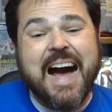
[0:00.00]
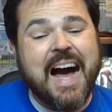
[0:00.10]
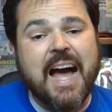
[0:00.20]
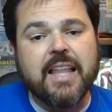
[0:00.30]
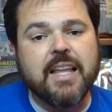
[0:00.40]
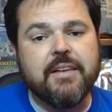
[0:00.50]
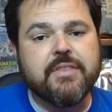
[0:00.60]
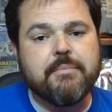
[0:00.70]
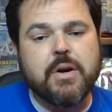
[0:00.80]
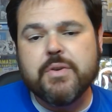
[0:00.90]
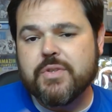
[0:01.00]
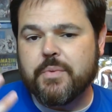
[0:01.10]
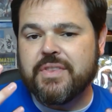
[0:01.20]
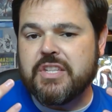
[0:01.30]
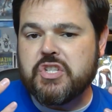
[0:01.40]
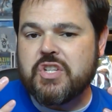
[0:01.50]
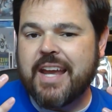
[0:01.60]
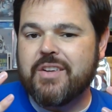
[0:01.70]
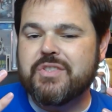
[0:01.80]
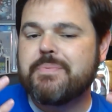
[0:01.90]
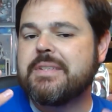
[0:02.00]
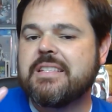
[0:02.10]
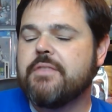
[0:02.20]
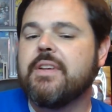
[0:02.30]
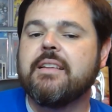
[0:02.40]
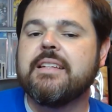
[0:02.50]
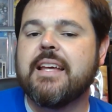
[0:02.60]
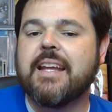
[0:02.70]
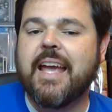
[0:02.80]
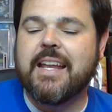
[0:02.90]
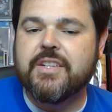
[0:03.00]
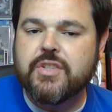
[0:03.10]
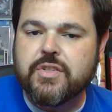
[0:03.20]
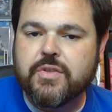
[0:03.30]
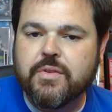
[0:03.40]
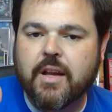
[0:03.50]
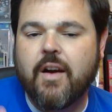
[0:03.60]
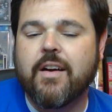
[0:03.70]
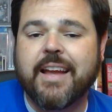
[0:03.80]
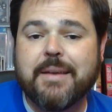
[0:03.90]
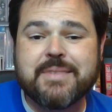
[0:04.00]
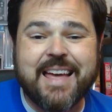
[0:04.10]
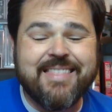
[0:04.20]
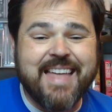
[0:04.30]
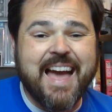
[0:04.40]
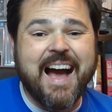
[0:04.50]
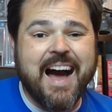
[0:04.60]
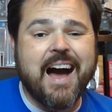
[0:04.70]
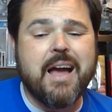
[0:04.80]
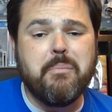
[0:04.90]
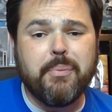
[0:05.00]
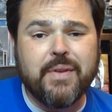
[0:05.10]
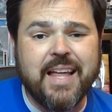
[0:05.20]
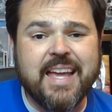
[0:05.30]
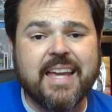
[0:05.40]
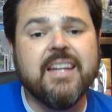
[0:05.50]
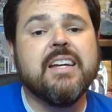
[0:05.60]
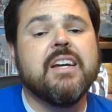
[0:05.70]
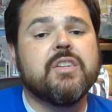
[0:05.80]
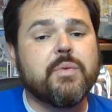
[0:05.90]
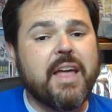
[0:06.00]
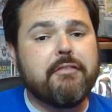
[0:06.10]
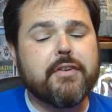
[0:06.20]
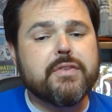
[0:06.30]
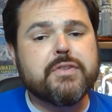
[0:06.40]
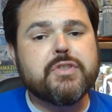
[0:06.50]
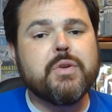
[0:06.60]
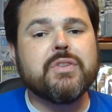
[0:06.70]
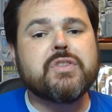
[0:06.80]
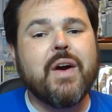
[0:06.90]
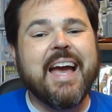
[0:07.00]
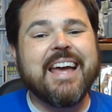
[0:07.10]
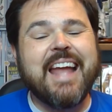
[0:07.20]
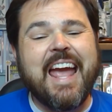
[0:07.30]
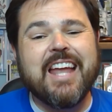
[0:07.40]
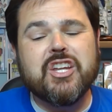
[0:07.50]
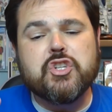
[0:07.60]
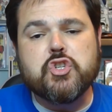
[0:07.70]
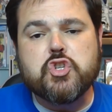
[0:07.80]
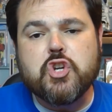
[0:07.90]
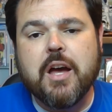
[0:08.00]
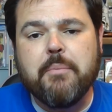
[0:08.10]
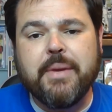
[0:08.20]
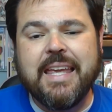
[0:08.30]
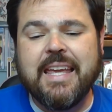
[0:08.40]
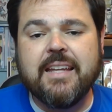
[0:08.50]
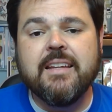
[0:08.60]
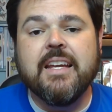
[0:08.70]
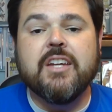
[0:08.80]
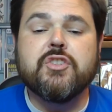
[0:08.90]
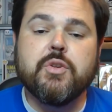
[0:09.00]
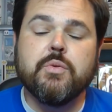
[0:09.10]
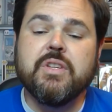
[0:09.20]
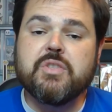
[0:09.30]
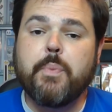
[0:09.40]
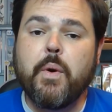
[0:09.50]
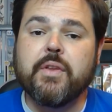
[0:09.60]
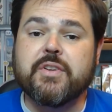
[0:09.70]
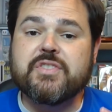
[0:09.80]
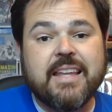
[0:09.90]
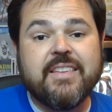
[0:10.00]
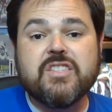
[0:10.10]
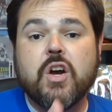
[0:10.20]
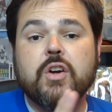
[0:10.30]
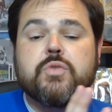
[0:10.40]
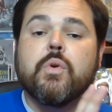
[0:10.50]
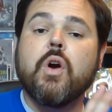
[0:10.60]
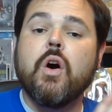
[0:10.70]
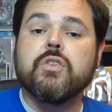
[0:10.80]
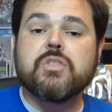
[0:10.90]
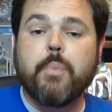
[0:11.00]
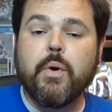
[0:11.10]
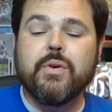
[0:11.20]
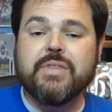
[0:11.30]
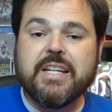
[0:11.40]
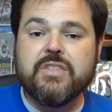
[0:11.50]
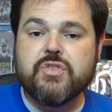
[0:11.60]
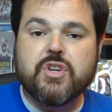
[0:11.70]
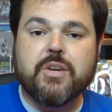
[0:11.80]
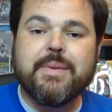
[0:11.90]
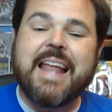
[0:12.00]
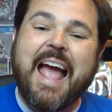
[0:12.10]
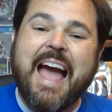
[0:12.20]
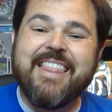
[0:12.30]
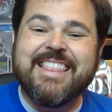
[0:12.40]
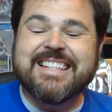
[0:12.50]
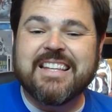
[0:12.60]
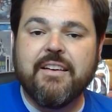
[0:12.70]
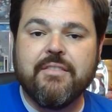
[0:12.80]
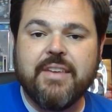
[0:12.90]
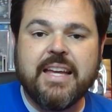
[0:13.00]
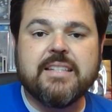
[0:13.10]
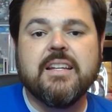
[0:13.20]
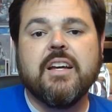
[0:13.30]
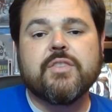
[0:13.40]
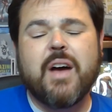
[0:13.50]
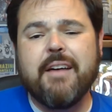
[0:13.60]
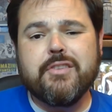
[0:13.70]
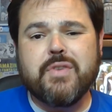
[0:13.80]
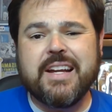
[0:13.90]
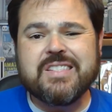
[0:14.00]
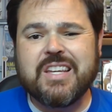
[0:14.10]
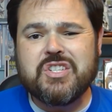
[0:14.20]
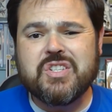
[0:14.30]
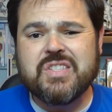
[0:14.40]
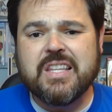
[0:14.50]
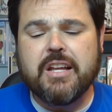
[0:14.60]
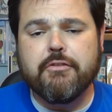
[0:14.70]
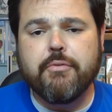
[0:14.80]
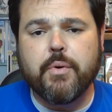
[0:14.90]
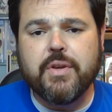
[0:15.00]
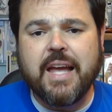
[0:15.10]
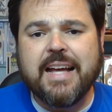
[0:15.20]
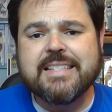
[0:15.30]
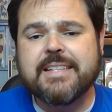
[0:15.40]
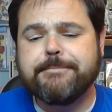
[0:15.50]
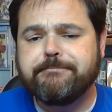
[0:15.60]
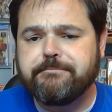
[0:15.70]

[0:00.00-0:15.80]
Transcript: I love the most, with this channel specifically dedicated to the card games that I play. Without further ado, let's go ahead and jump in to the spoilers. Now, these cards were all spoiled in German at this event, so I'll have the translations in there for you guys